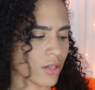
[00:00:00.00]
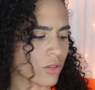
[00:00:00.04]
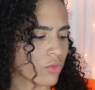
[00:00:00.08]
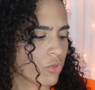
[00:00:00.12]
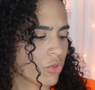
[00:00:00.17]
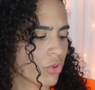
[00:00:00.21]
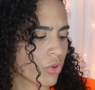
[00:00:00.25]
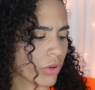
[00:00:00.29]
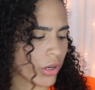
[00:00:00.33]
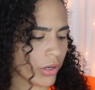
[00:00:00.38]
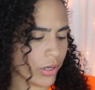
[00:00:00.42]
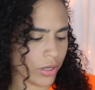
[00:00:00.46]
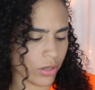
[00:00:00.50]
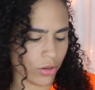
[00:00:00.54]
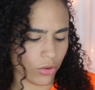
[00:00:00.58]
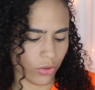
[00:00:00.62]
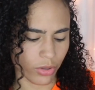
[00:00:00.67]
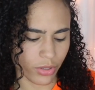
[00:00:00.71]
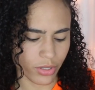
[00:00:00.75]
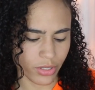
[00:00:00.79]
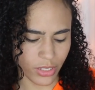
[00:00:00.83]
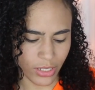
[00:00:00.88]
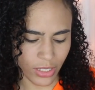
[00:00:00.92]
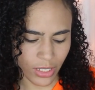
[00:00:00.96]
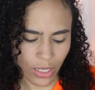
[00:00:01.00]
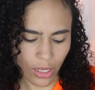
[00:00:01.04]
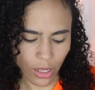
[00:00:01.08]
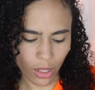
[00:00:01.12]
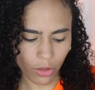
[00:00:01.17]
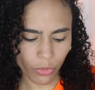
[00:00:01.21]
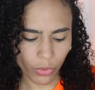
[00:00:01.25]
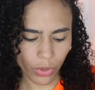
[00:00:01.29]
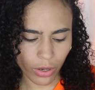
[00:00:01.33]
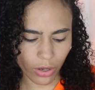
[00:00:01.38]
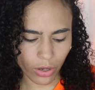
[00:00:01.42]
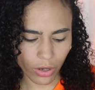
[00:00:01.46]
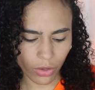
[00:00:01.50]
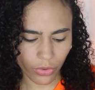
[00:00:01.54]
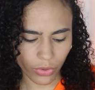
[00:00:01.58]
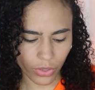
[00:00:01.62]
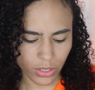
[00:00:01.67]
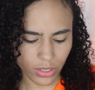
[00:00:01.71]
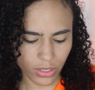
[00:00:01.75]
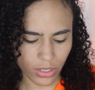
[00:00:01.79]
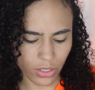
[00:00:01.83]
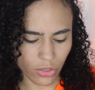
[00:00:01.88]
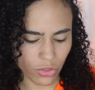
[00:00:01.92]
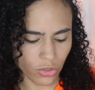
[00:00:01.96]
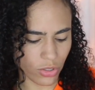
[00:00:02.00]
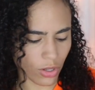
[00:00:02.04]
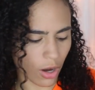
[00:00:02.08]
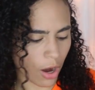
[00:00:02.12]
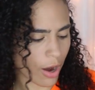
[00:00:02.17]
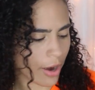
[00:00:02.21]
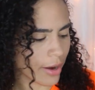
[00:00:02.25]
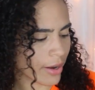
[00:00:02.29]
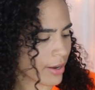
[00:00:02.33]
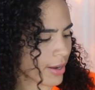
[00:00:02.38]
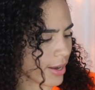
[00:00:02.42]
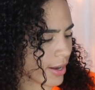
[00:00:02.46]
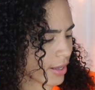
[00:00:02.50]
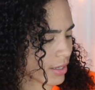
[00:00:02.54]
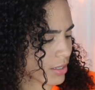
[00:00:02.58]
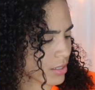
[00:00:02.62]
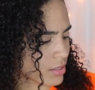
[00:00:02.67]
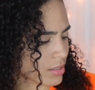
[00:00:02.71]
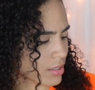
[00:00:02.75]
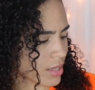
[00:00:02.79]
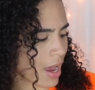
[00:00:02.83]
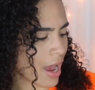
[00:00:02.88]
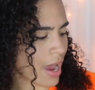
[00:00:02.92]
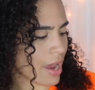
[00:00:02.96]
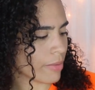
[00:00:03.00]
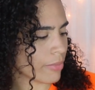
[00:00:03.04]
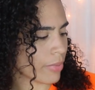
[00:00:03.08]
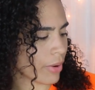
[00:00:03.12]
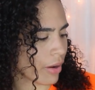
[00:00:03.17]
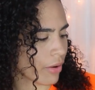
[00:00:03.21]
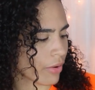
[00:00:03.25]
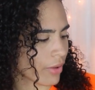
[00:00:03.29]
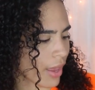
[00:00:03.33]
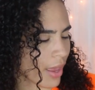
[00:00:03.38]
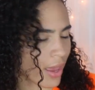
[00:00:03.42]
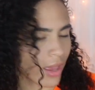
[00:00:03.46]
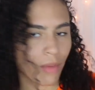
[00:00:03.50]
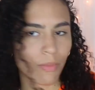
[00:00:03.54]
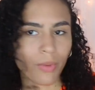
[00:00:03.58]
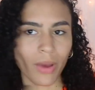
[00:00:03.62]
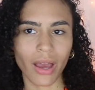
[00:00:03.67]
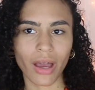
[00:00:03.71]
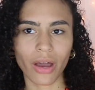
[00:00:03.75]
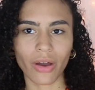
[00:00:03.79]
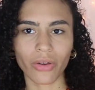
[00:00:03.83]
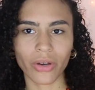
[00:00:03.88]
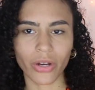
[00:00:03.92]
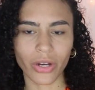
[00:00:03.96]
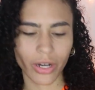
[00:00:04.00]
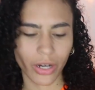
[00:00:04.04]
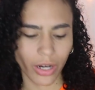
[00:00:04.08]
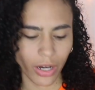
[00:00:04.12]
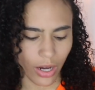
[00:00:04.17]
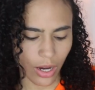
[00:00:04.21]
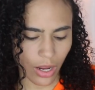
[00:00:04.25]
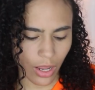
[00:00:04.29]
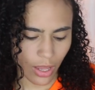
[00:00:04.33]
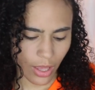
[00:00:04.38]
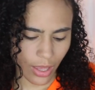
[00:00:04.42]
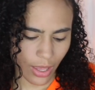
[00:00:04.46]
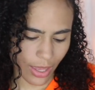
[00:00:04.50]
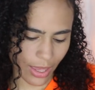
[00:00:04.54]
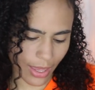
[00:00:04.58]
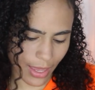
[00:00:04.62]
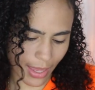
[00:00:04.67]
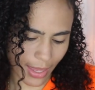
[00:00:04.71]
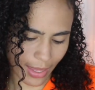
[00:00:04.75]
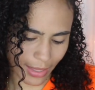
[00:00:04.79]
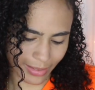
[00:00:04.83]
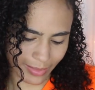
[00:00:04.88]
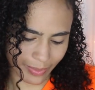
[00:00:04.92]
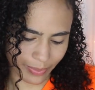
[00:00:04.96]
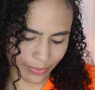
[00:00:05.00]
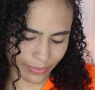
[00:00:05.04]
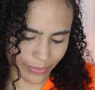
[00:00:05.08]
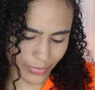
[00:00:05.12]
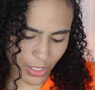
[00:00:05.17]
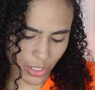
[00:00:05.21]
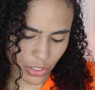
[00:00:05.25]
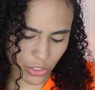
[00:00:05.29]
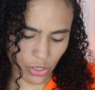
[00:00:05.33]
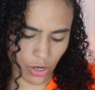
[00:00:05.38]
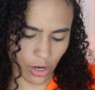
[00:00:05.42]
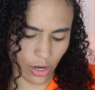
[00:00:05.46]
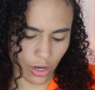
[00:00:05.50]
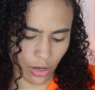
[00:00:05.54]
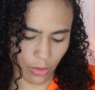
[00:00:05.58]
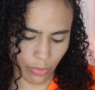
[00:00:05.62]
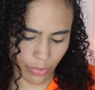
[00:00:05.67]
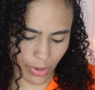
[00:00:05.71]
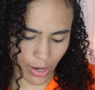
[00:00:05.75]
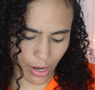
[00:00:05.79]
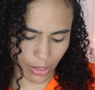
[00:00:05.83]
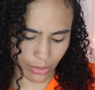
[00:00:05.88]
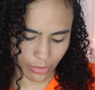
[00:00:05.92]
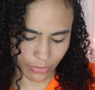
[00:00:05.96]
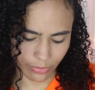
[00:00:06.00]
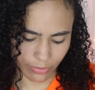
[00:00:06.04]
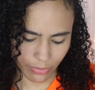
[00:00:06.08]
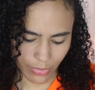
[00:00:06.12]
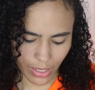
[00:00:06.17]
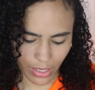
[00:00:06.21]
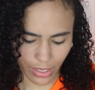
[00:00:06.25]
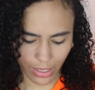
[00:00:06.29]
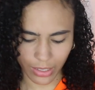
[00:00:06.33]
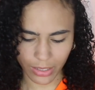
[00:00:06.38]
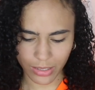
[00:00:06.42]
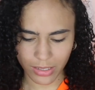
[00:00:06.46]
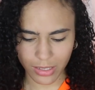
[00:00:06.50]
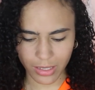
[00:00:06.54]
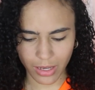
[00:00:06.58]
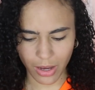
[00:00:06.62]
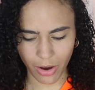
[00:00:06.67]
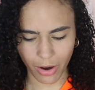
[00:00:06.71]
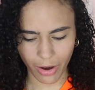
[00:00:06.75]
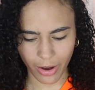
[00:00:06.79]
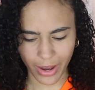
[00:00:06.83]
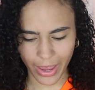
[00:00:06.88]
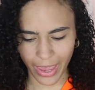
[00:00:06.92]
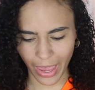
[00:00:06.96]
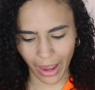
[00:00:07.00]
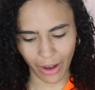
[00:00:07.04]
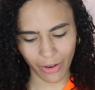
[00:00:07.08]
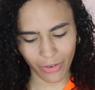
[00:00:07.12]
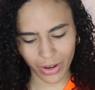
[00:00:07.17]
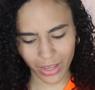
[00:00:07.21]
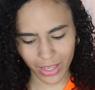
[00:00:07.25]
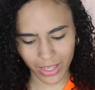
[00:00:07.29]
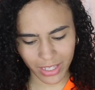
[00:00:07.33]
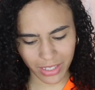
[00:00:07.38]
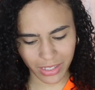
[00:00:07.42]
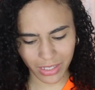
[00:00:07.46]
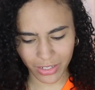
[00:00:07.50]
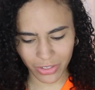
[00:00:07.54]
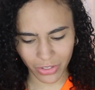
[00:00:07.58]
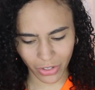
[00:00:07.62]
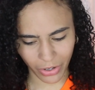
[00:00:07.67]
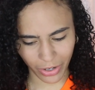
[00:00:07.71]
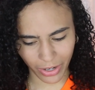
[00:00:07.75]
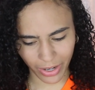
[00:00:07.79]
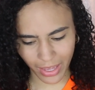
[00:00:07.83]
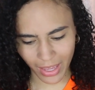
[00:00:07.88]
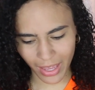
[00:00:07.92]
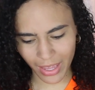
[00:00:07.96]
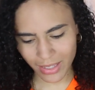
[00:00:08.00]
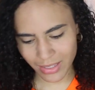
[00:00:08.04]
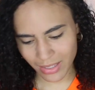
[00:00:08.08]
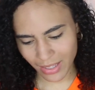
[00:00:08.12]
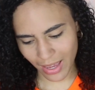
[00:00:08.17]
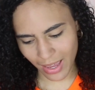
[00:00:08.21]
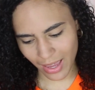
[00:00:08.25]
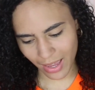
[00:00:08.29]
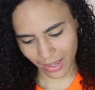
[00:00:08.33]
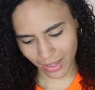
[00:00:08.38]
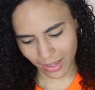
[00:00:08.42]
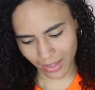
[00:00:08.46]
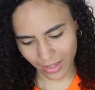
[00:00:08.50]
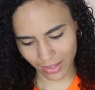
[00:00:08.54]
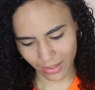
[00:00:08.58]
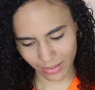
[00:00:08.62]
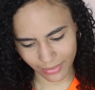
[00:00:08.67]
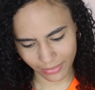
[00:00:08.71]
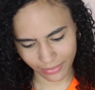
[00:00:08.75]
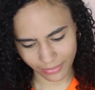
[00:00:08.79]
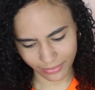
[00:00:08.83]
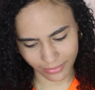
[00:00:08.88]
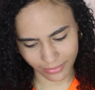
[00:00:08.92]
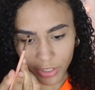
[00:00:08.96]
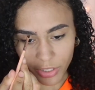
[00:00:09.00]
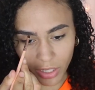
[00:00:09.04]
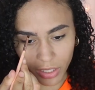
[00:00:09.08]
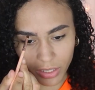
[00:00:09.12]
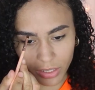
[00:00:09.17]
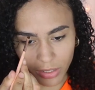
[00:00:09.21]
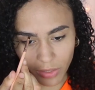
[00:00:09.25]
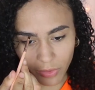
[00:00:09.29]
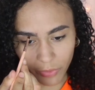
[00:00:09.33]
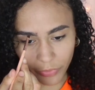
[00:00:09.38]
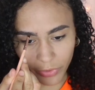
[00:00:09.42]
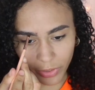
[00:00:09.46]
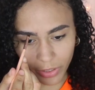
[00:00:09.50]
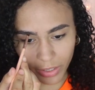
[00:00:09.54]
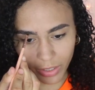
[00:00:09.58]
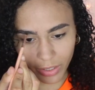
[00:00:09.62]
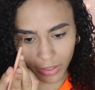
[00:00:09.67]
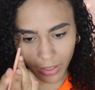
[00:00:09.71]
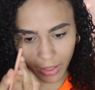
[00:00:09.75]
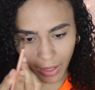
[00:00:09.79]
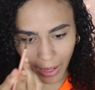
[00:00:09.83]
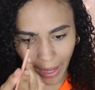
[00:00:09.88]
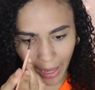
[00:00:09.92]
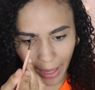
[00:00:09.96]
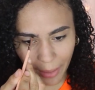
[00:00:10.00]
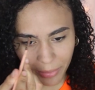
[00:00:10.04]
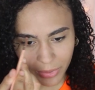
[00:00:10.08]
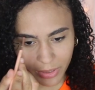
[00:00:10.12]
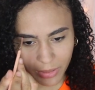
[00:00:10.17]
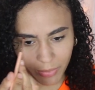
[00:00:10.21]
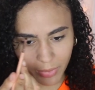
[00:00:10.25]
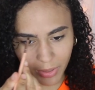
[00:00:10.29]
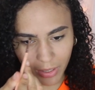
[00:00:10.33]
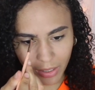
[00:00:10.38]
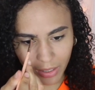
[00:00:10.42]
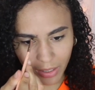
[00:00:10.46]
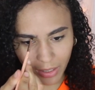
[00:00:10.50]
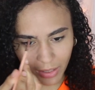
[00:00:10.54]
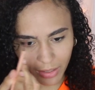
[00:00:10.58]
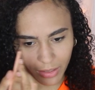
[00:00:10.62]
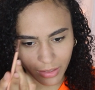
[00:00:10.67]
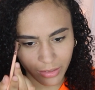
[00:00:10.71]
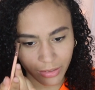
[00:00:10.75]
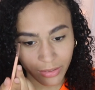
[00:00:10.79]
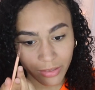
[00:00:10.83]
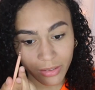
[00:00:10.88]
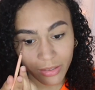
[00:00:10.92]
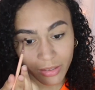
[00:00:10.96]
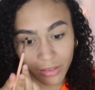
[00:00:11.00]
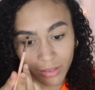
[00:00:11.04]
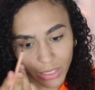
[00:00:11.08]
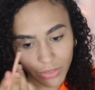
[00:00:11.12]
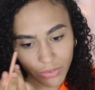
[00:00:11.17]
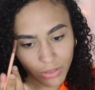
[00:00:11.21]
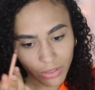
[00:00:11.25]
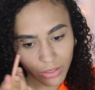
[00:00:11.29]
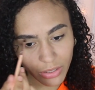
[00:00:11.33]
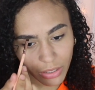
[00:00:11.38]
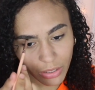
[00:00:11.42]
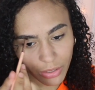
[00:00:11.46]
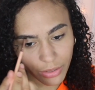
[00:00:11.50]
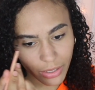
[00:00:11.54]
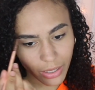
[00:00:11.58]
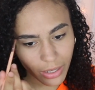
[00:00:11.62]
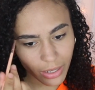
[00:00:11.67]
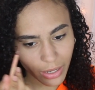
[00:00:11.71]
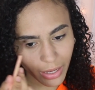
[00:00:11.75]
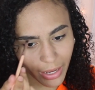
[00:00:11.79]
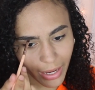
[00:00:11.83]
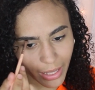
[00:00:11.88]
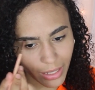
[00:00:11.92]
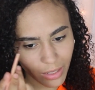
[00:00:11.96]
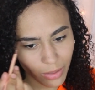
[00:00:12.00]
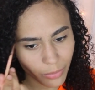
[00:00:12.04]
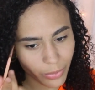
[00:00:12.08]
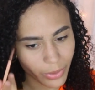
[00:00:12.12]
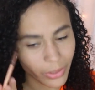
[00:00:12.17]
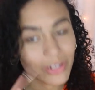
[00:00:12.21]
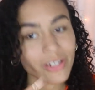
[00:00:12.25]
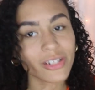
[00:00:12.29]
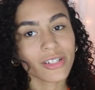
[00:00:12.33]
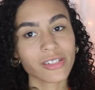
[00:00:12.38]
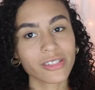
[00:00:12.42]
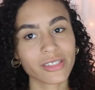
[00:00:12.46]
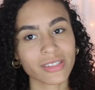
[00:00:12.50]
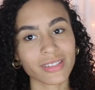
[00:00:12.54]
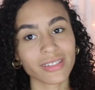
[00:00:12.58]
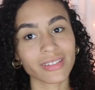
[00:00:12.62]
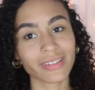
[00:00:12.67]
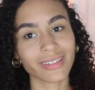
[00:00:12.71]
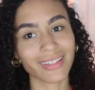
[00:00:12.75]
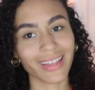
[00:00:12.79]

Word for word: and you already know the deal. We are going to use our NYX Eyebrow Cake Powder in dark brown because our hair is dark as heck. Just to fill in the gaps because even though they are caterpillars,